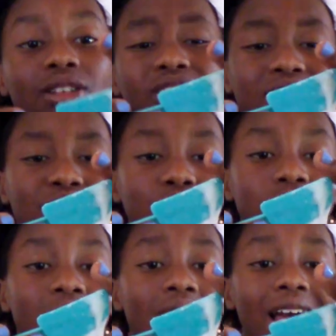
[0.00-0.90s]
All you gotta do
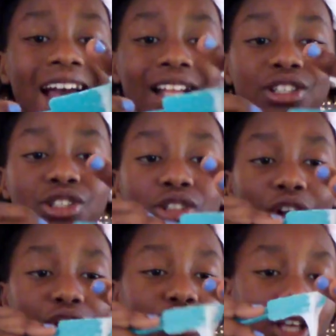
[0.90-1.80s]
is add your
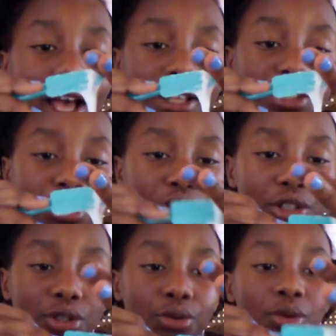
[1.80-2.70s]
starch, add your
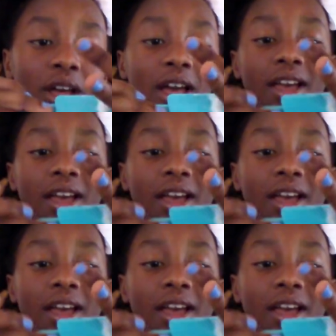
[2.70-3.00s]
glue,